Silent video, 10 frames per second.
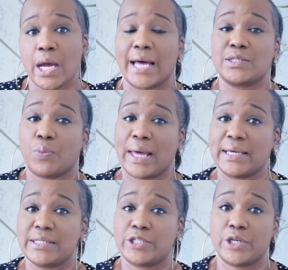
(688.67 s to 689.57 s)
as well
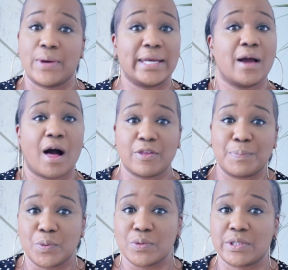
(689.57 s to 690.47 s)
as to any other
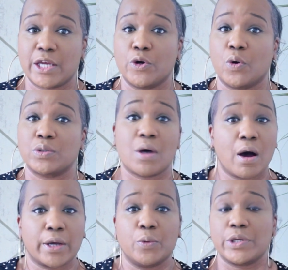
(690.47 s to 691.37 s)
boards that your
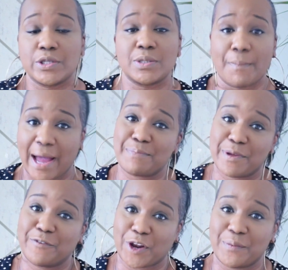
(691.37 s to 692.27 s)
target audience might be
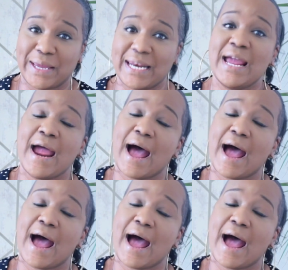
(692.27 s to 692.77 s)
following.